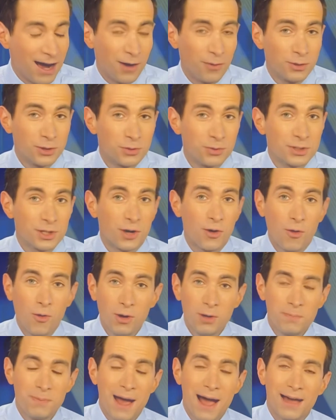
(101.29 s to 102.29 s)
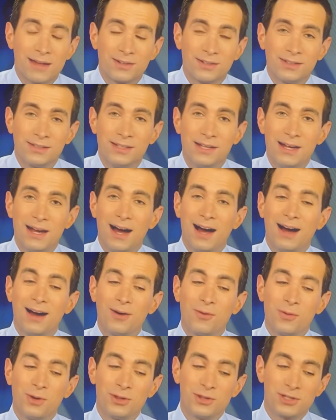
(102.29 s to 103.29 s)
which was a court battle
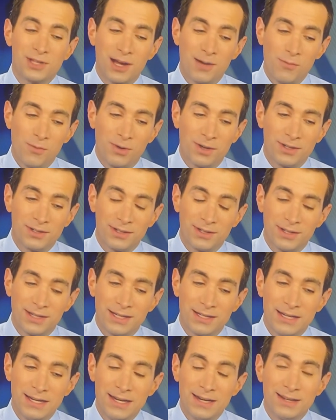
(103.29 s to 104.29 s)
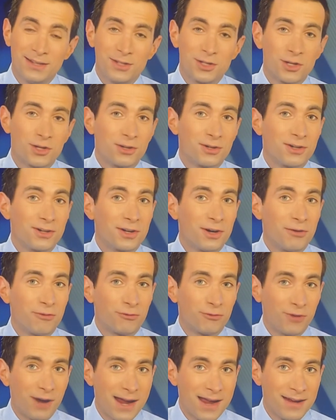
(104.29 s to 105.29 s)
with someone that he considered a
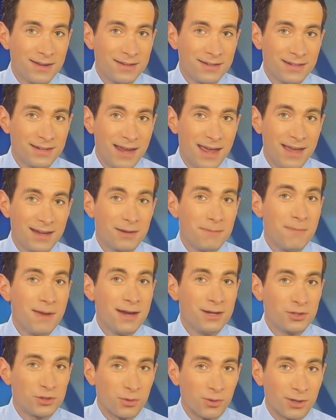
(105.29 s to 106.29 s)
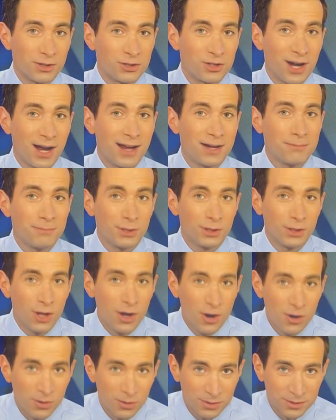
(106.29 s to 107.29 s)
friend and a mentor, John
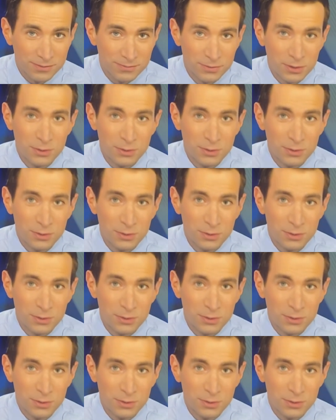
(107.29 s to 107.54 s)
Malone,